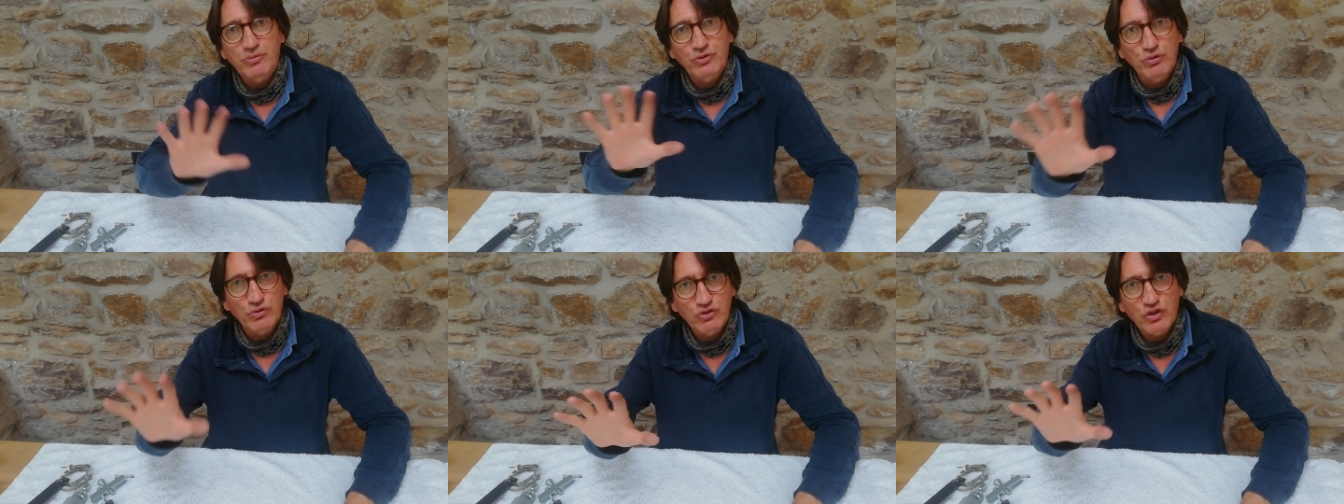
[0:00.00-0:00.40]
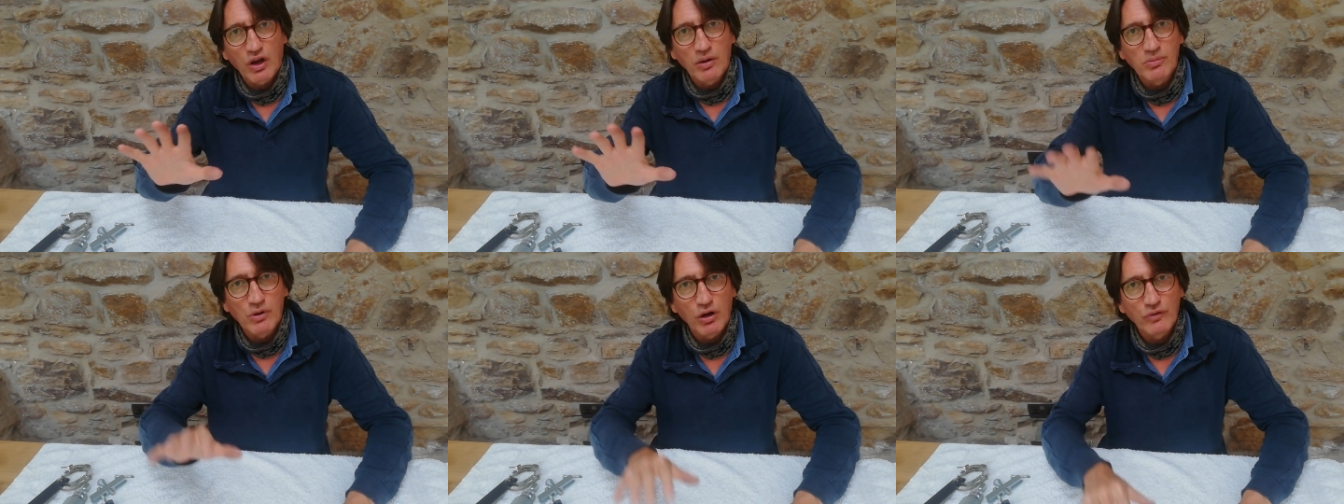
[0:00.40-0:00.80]
through
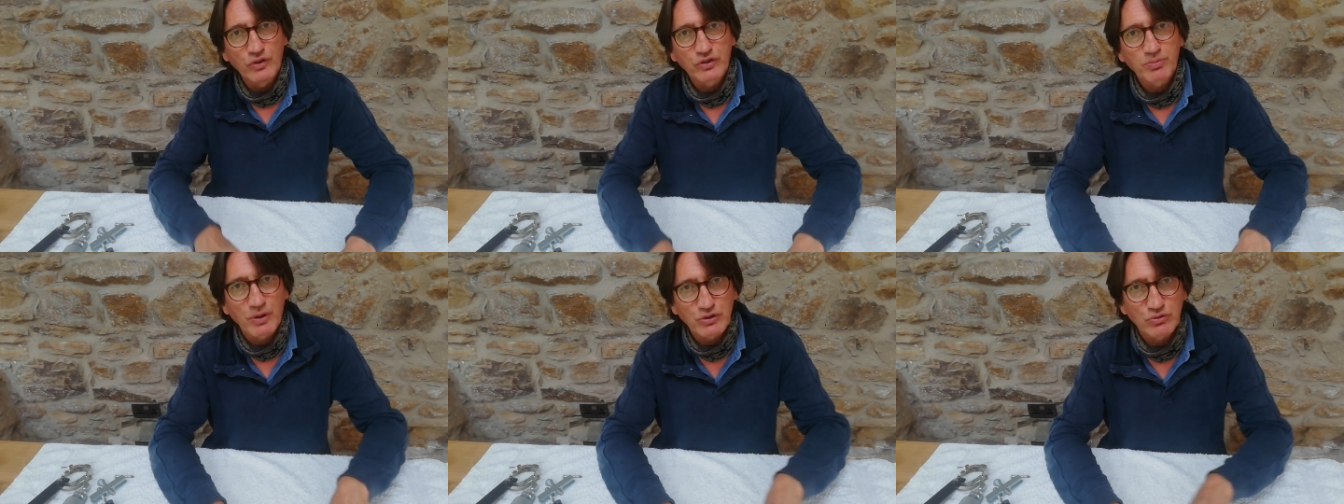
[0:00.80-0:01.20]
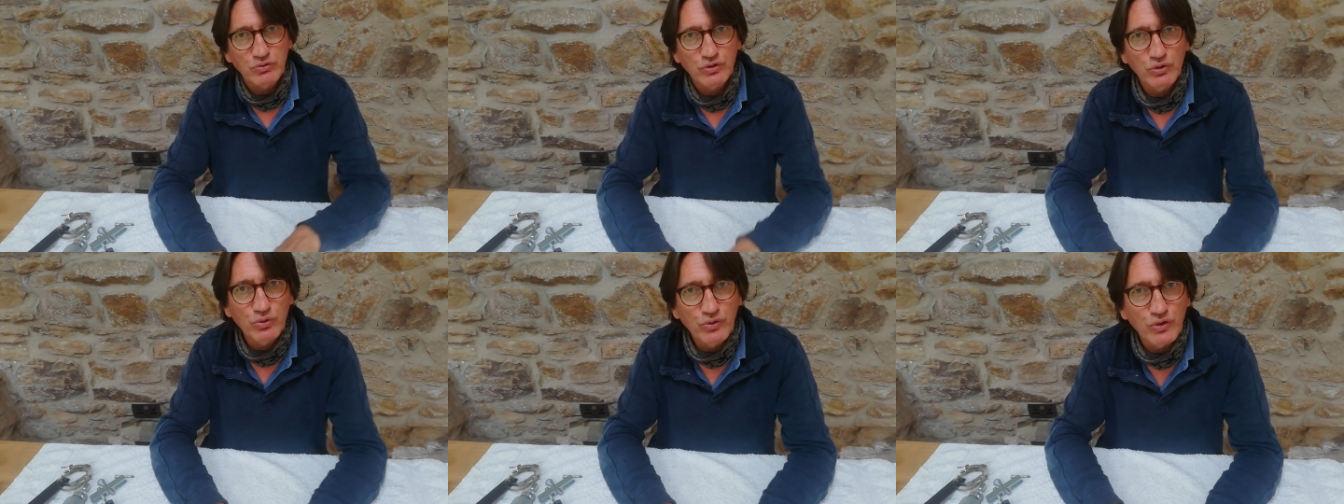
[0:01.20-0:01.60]
some of the special
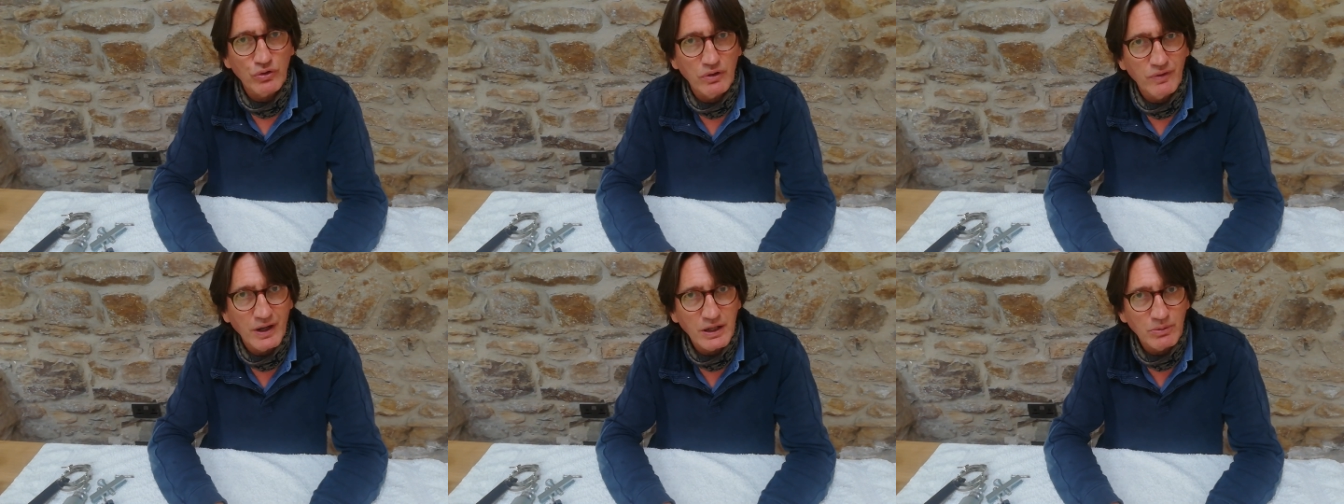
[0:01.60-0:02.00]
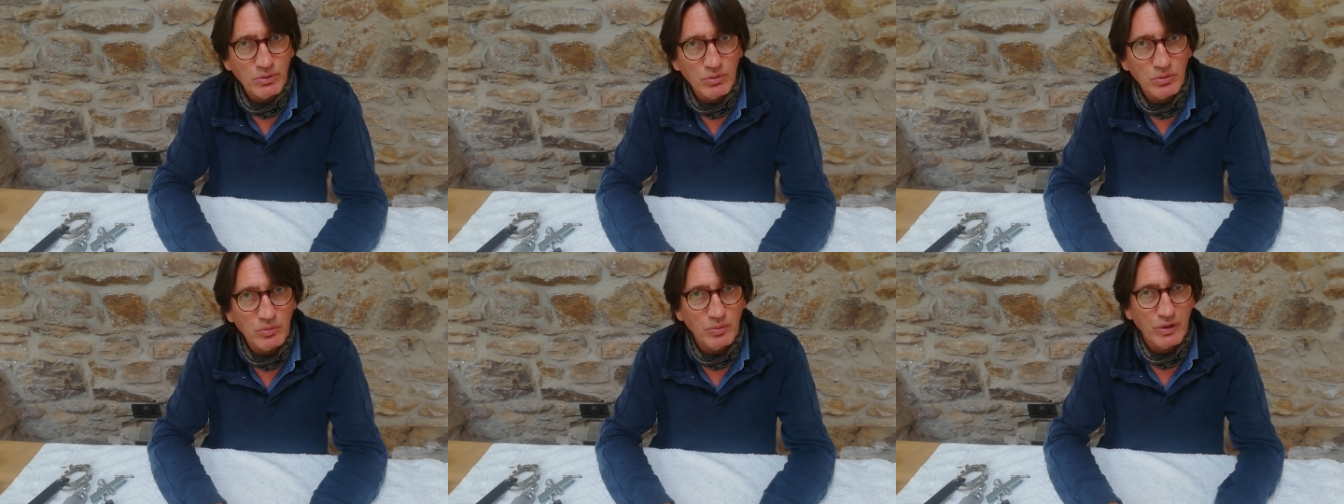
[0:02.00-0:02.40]
tools that are
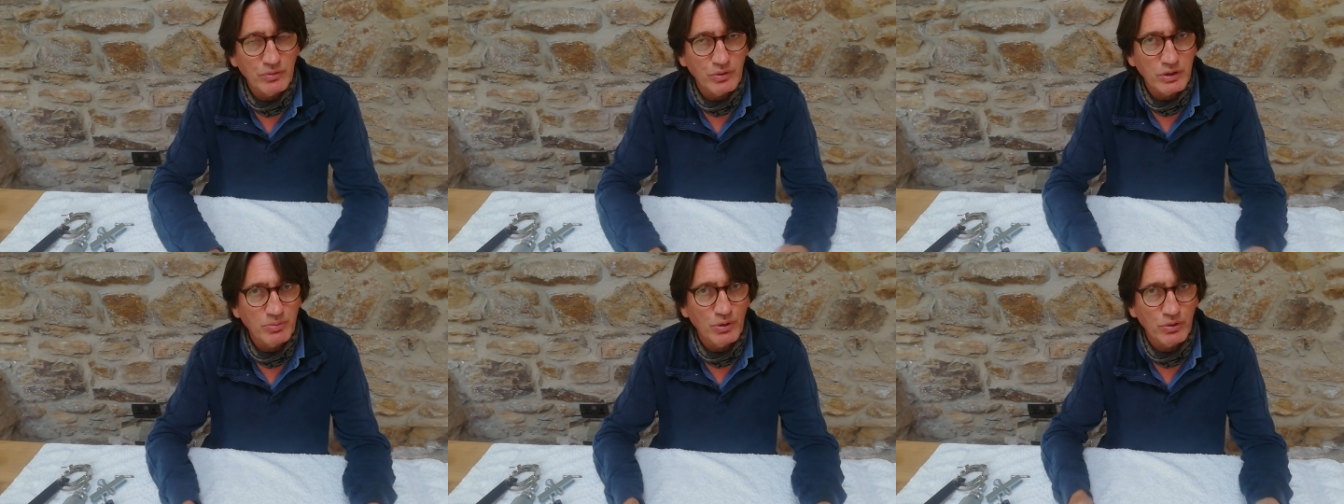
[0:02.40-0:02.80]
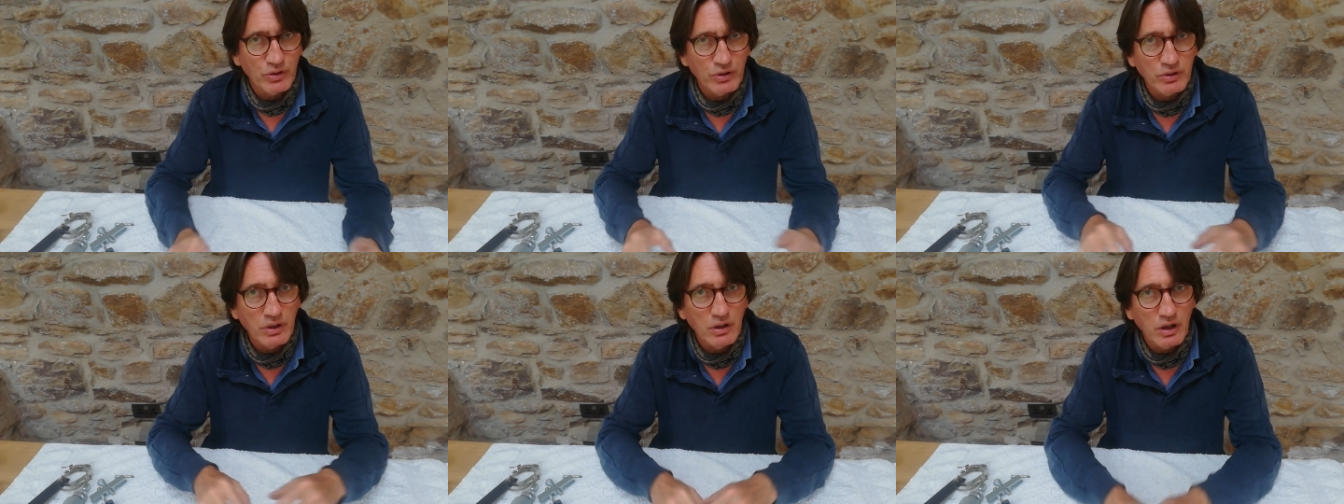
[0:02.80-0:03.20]
available when
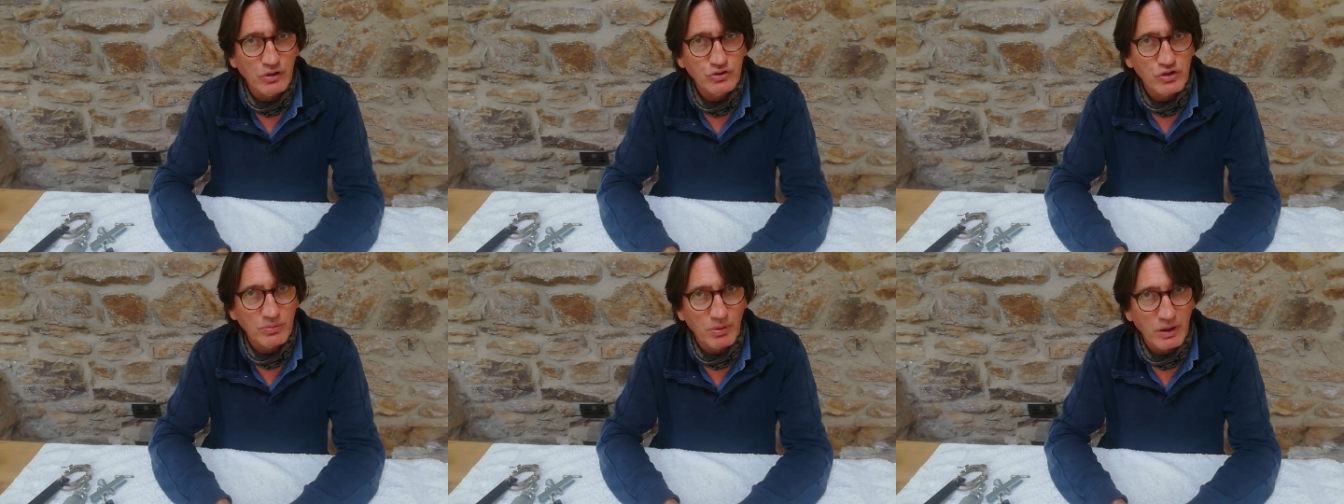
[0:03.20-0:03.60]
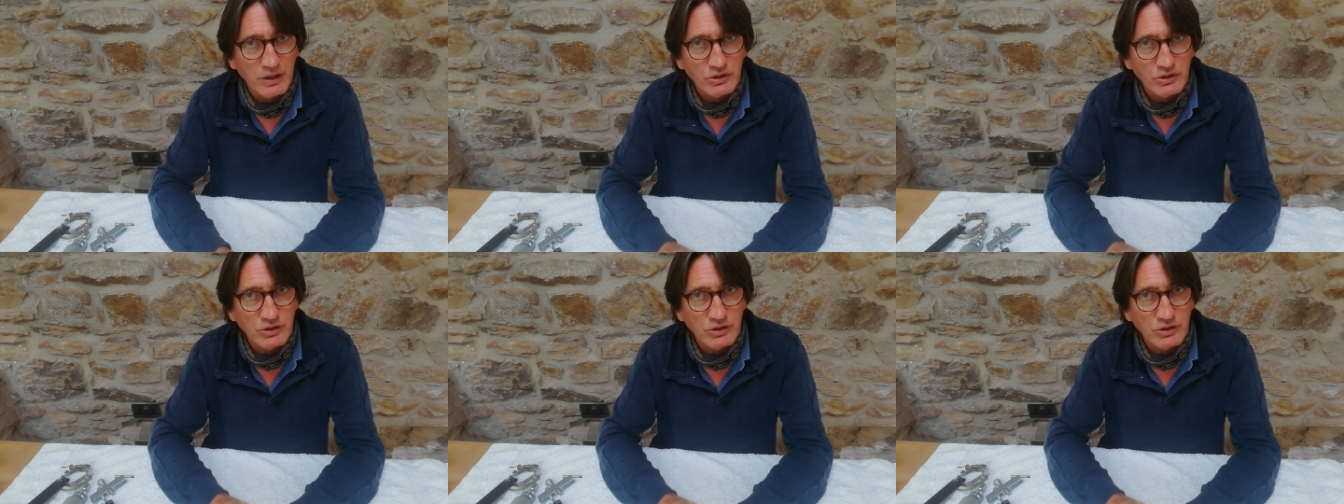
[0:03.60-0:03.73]
rebuilding a triple